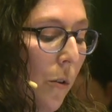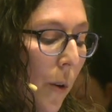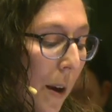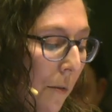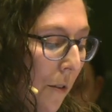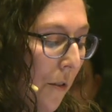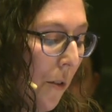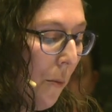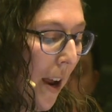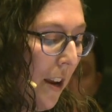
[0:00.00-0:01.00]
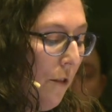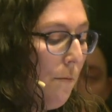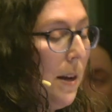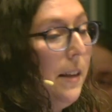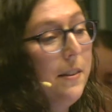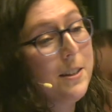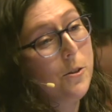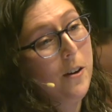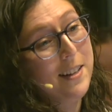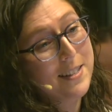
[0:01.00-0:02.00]
grateful for the way you've made this
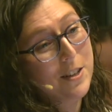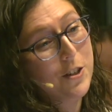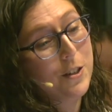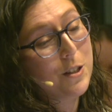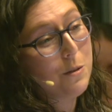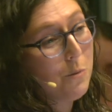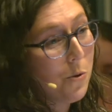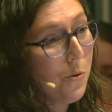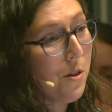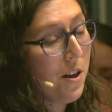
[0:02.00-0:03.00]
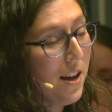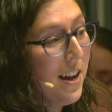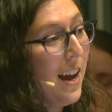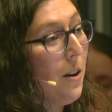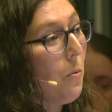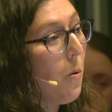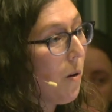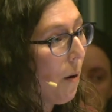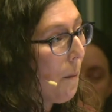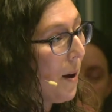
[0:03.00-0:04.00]
transition smooth and
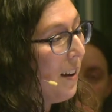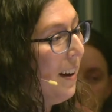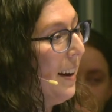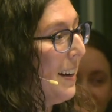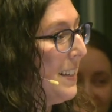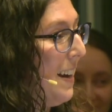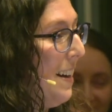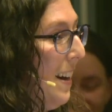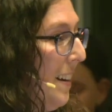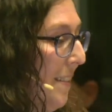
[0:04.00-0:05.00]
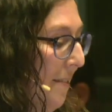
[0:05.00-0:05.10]
warm and exciting.